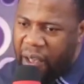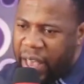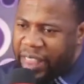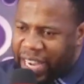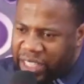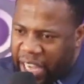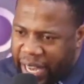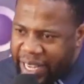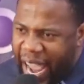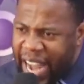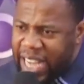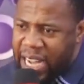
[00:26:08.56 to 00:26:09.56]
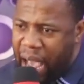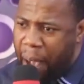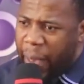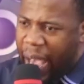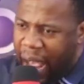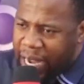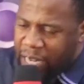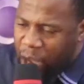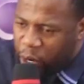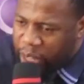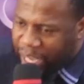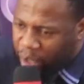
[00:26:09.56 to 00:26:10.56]
uh, that he died and
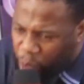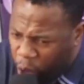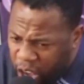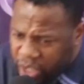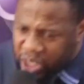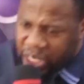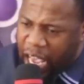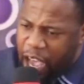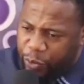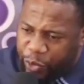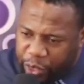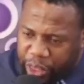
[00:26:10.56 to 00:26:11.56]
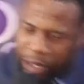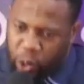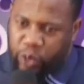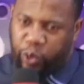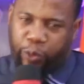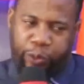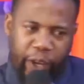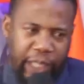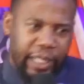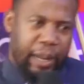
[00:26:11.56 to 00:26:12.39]
on the cross everything was fulfilled.